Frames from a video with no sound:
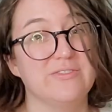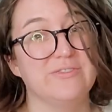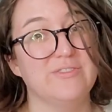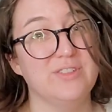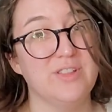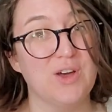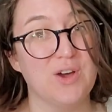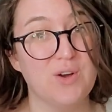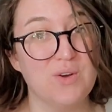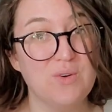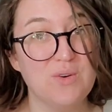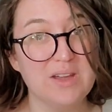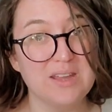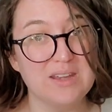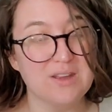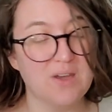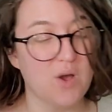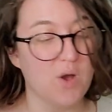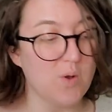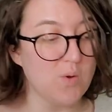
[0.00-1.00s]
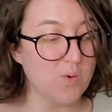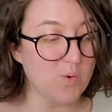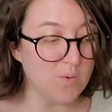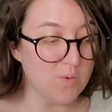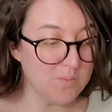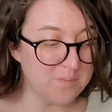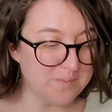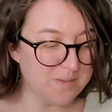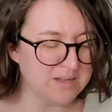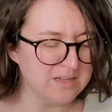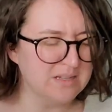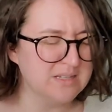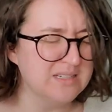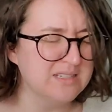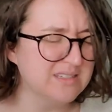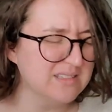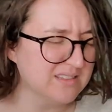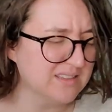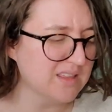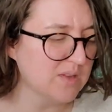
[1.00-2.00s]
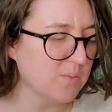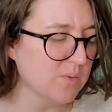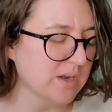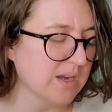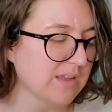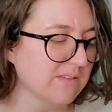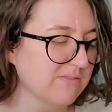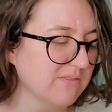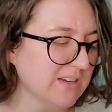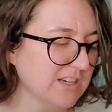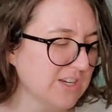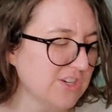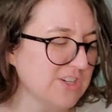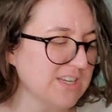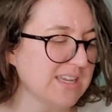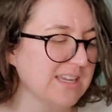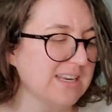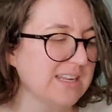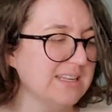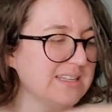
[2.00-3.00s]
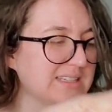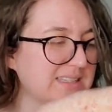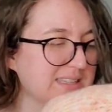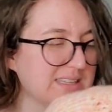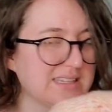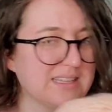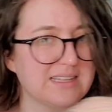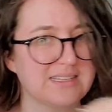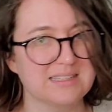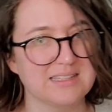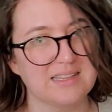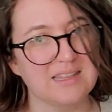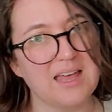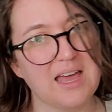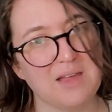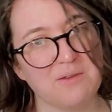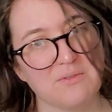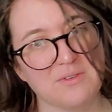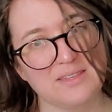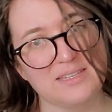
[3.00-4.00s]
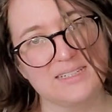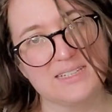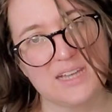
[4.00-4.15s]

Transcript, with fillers: flow and hope that when I finish it, it doesn't lie really